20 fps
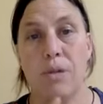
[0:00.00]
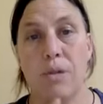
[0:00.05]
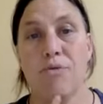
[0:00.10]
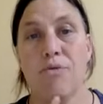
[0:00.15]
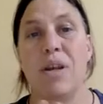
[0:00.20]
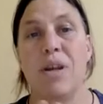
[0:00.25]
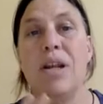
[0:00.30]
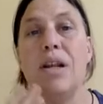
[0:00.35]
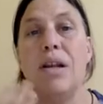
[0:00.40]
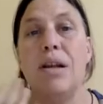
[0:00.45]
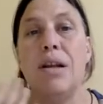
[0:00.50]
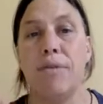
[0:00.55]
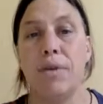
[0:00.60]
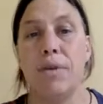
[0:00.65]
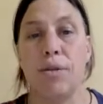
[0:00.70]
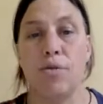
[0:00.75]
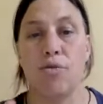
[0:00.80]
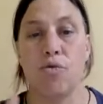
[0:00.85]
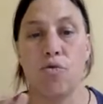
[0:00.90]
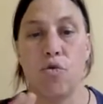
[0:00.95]

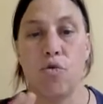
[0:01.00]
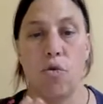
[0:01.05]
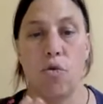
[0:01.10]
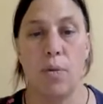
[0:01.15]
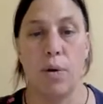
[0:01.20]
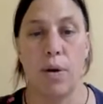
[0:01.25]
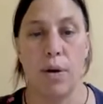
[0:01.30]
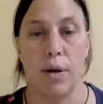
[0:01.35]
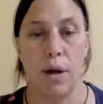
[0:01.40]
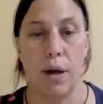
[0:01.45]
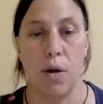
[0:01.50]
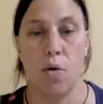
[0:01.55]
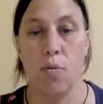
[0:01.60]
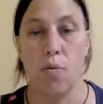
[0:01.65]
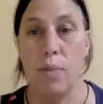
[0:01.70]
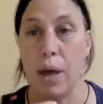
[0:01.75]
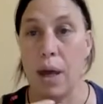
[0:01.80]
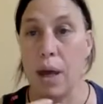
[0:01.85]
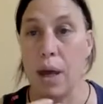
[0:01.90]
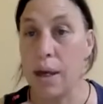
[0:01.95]
reliving the trauma or
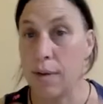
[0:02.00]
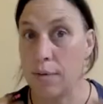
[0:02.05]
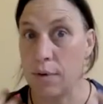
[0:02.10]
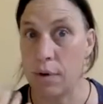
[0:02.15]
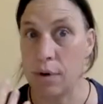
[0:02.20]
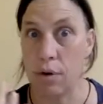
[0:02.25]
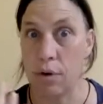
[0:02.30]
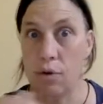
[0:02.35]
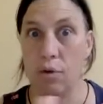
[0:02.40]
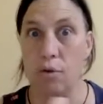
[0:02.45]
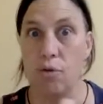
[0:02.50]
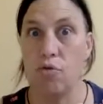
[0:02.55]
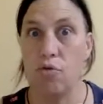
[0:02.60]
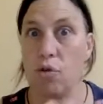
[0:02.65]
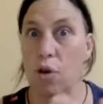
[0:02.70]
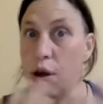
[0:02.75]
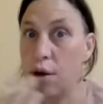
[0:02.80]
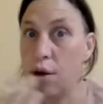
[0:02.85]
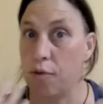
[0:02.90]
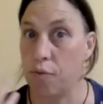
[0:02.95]
may even lose
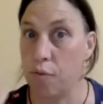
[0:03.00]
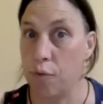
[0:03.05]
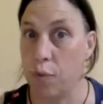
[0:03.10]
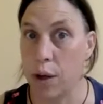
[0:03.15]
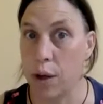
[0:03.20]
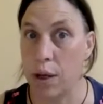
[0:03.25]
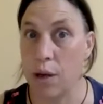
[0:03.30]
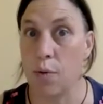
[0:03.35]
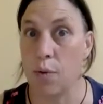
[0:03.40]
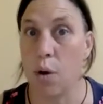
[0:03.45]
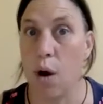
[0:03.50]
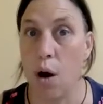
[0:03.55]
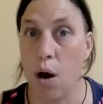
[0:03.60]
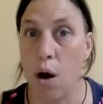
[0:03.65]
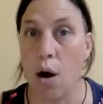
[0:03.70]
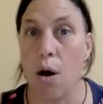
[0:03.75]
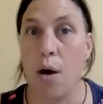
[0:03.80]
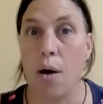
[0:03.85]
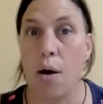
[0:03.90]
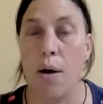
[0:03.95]
track of where you
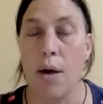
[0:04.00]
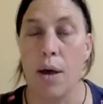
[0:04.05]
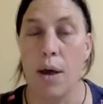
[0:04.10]
are